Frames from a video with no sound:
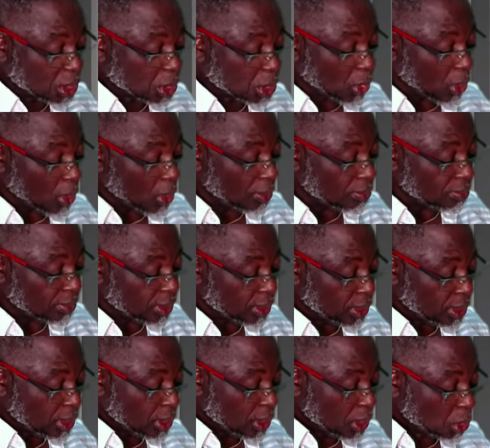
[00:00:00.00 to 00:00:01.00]
the storm
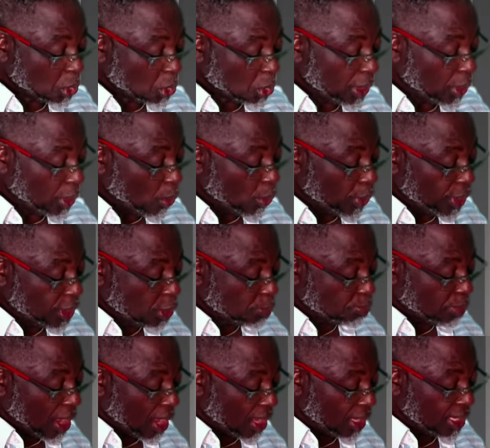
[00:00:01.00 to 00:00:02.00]
to a
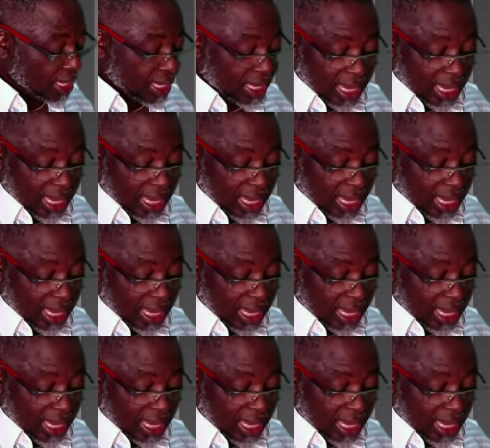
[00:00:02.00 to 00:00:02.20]
whisper